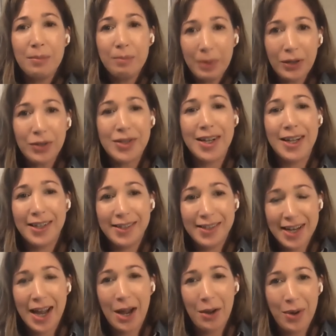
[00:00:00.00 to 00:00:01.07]
building a
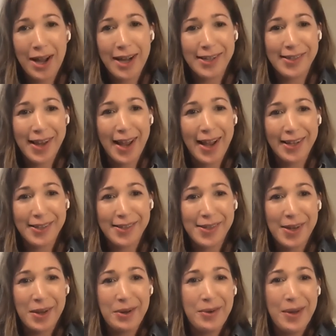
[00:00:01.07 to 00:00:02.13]
DIY site.
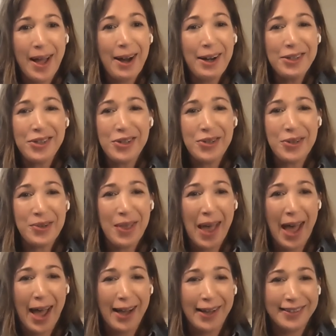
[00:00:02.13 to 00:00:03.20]
So how did you do
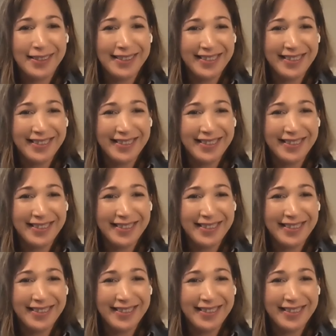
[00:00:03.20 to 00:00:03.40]
that?